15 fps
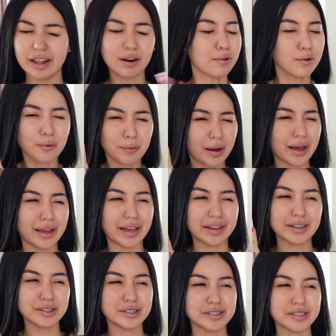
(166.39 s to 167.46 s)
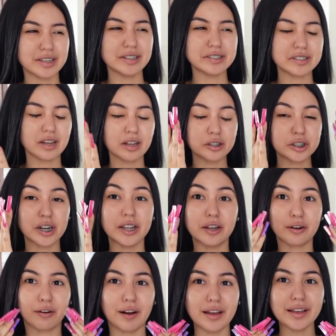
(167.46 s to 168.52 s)
I don't know why. I can just see mm -hmm. Chelly
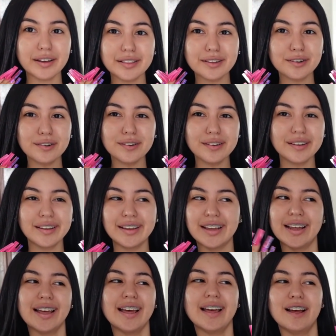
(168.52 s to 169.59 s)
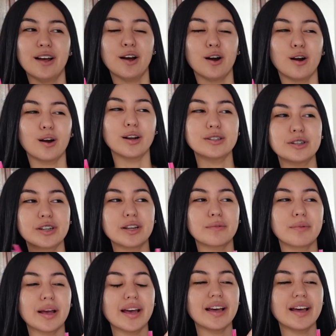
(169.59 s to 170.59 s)
crying a little. Miranda differently.